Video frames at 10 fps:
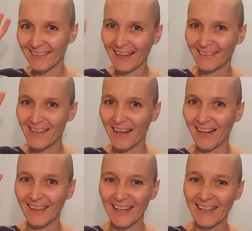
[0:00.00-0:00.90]
That
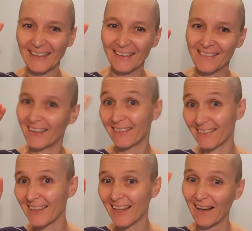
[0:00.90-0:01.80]
chatter, that inner chatter,
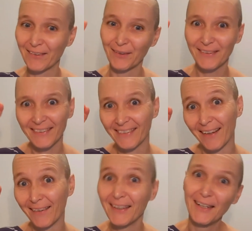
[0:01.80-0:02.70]
see, I told you
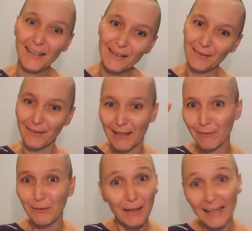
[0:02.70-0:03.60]
so, you'll
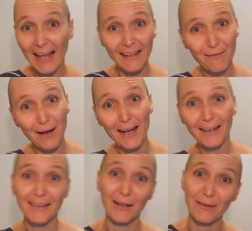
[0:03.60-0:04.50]
never get
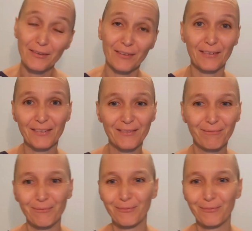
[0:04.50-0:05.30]
anywhere, just